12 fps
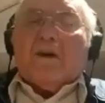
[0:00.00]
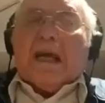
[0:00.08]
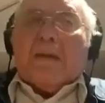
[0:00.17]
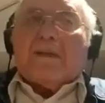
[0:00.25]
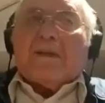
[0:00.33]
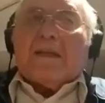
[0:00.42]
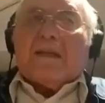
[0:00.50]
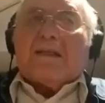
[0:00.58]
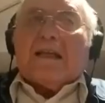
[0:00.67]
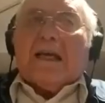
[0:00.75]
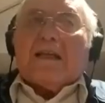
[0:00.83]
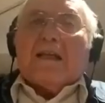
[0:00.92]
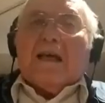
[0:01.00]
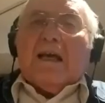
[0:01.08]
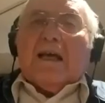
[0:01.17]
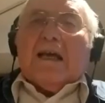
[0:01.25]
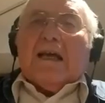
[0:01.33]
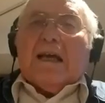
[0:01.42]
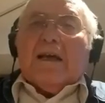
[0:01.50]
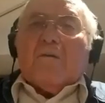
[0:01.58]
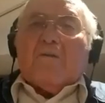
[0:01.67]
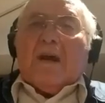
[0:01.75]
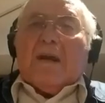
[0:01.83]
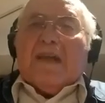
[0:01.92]
happened is that
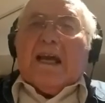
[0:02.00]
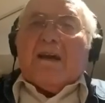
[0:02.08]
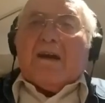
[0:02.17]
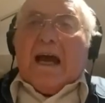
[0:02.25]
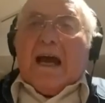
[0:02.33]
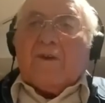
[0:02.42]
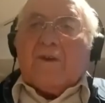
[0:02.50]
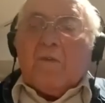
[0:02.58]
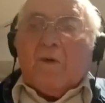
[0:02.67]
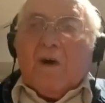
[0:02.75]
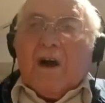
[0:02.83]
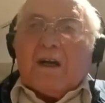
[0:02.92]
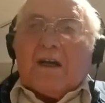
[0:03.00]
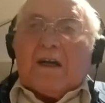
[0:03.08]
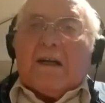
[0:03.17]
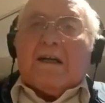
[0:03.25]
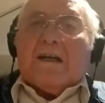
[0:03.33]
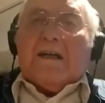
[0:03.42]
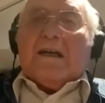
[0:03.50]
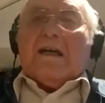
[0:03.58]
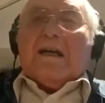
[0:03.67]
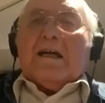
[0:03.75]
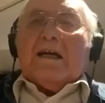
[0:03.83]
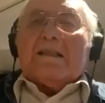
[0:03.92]
when we arrived from work
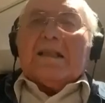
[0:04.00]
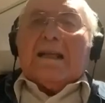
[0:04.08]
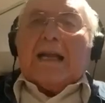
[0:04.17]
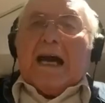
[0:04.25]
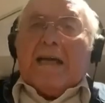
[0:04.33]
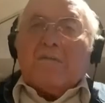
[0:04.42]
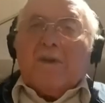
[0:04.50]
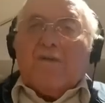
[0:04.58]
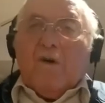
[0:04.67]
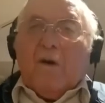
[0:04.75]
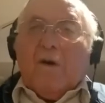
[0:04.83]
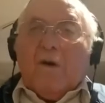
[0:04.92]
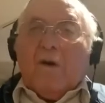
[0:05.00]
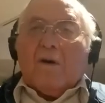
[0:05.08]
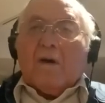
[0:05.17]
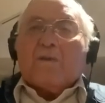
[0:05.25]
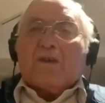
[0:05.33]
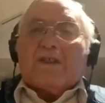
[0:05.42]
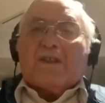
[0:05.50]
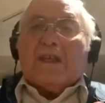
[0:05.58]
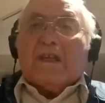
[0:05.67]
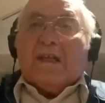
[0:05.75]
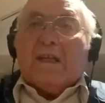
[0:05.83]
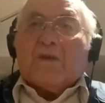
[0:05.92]
the night before, it was
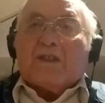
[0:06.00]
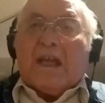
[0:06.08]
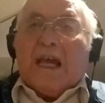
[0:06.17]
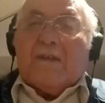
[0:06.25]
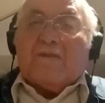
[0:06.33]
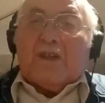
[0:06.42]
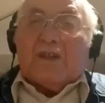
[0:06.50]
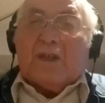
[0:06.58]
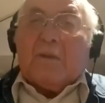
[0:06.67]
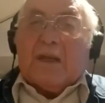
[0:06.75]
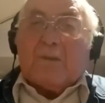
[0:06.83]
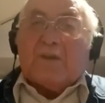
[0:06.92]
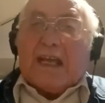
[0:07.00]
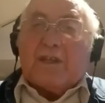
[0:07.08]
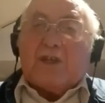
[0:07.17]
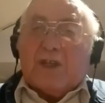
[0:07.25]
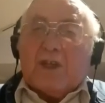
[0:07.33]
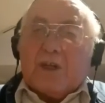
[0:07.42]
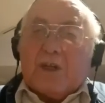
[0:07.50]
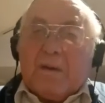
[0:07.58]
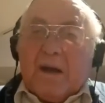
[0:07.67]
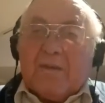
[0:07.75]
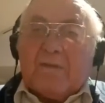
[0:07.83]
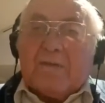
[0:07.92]
Erev Tisha. It was actually Tisha
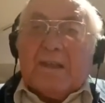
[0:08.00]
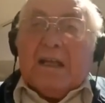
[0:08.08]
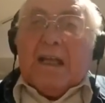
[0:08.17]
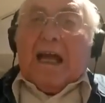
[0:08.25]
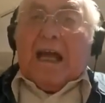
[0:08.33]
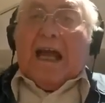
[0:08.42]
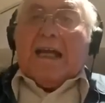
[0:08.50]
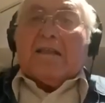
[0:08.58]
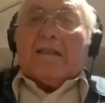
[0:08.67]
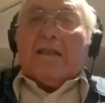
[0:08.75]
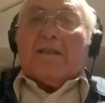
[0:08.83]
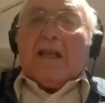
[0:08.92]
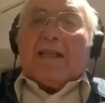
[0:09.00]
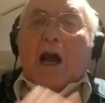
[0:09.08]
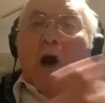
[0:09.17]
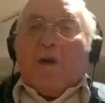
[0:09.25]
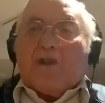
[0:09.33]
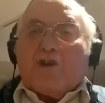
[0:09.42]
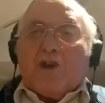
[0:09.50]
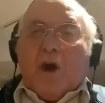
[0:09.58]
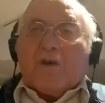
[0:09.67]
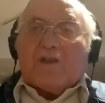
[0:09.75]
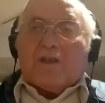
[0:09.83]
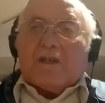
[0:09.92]
B'Av, and they always
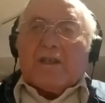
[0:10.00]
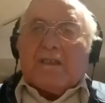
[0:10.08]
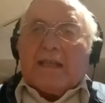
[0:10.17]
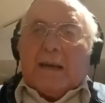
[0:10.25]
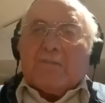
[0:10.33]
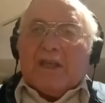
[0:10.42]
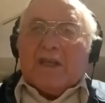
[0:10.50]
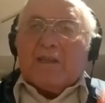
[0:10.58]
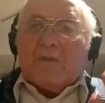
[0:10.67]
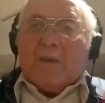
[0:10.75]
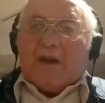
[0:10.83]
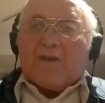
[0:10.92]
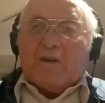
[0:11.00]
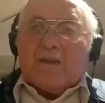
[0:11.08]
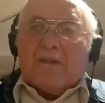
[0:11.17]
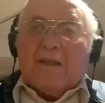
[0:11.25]
chose something special.